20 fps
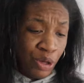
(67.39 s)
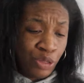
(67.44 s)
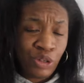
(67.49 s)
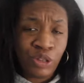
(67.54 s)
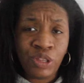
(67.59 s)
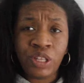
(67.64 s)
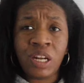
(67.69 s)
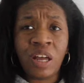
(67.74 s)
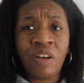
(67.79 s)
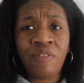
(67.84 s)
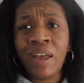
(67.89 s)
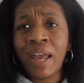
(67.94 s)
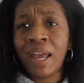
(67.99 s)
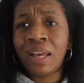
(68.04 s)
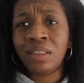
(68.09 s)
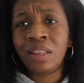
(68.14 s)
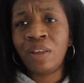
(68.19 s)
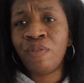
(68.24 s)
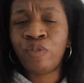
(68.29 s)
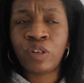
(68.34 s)
other than I've
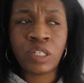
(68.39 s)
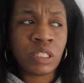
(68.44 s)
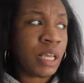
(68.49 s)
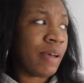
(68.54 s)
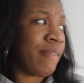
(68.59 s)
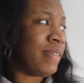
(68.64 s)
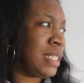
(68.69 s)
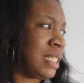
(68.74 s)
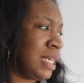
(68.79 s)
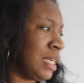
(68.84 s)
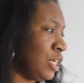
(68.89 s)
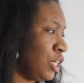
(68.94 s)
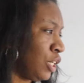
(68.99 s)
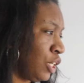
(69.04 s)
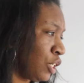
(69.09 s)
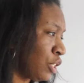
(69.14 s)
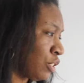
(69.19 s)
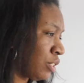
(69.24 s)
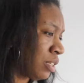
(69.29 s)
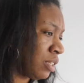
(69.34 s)
had them for seventeen
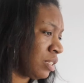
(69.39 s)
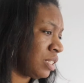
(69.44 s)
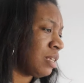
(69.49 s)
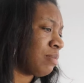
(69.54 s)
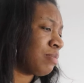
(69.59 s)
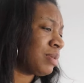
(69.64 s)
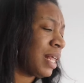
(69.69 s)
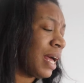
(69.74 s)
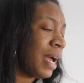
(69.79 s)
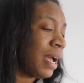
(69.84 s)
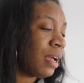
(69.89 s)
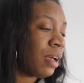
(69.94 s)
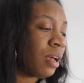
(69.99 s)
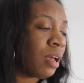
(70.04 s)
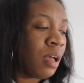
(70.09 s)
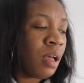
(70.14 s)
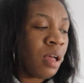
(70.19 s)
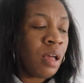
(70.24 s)
years, it seems like.